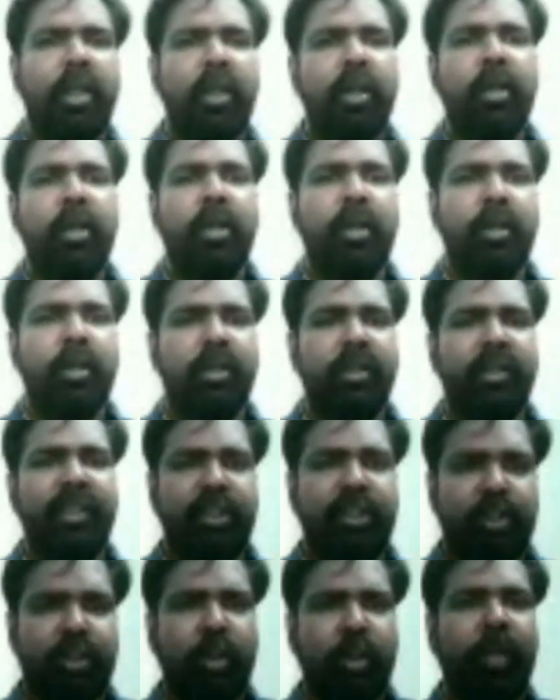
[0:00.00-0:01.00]
uh,
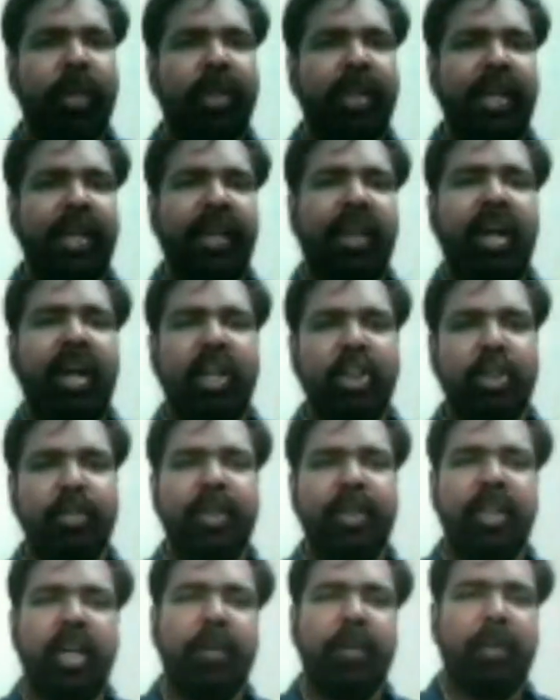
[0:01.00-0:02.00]
their stomach
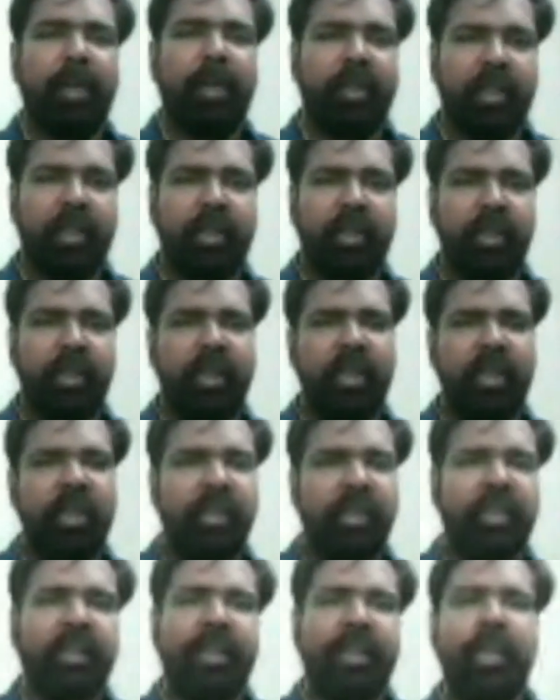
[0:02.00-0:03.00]
enlargement up until
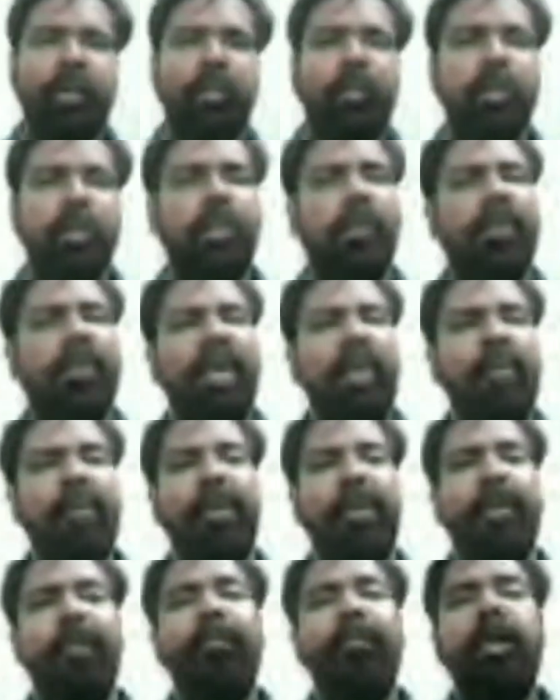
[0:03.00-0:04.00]
they deliver the
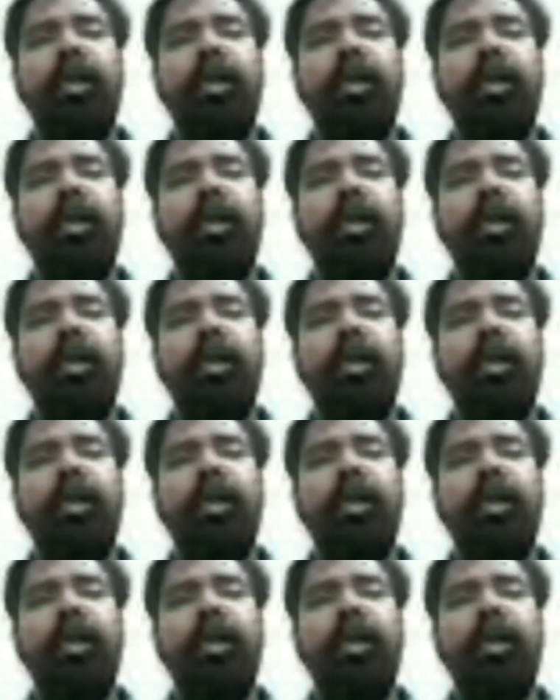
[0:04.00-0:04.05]
baby.